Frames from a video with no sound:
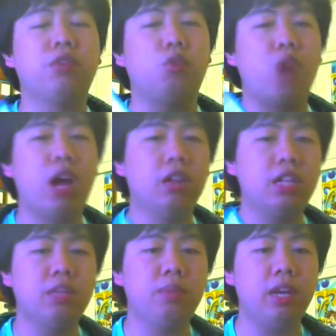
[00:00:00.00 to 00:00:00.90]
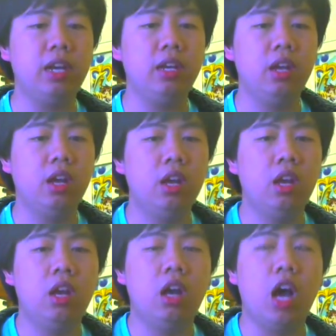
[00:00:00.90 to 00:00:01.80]
of the Wild Let's Play
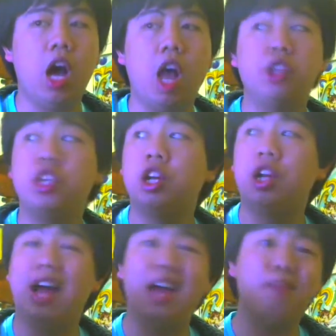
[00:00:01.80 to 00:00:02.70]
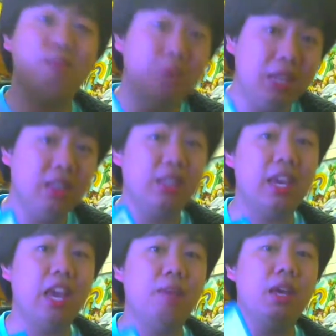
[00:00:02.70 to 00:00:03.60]
until I beat the
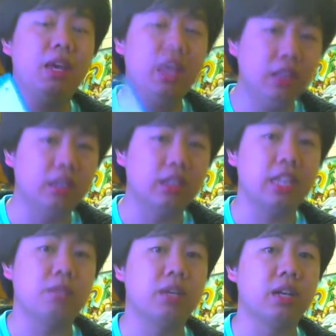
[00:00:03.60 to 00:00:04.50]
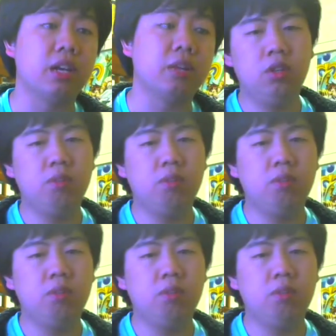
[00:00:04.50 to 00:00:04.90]
game in the Let's Play.